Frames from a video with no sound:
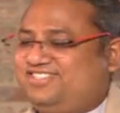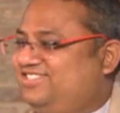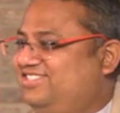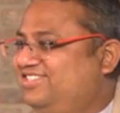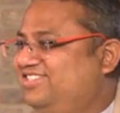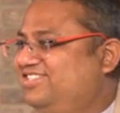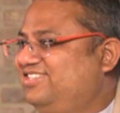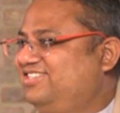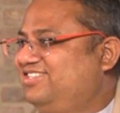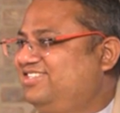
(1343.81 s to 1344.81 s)

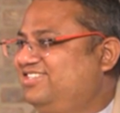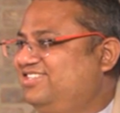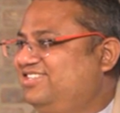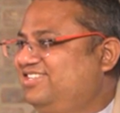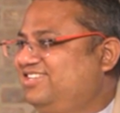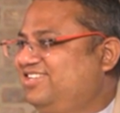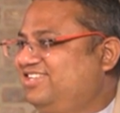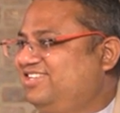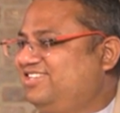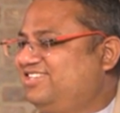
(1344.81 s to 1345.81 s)

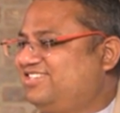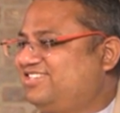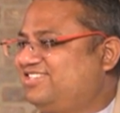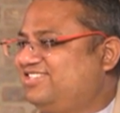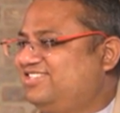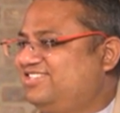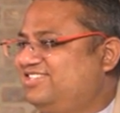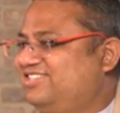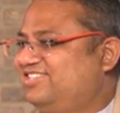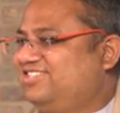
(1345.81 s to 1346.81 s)

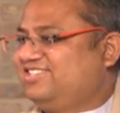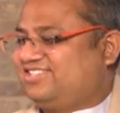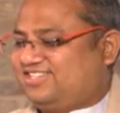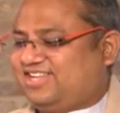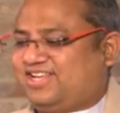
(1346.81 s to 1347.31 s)
(silent)